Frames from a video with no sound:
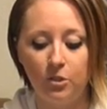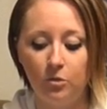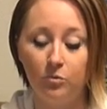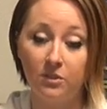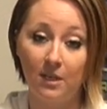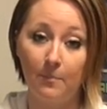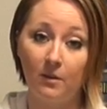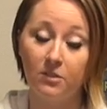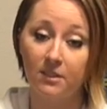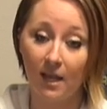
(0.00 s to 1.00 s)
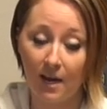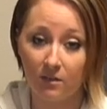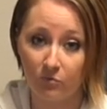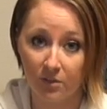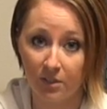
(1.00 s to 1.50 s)
to step outside
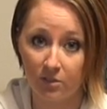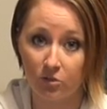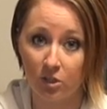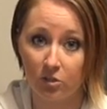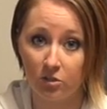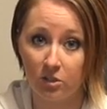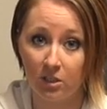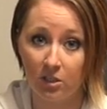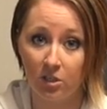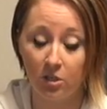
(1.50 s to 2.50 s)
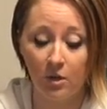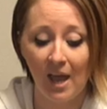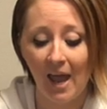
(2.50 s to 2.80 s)
of what the instructions are telling you to do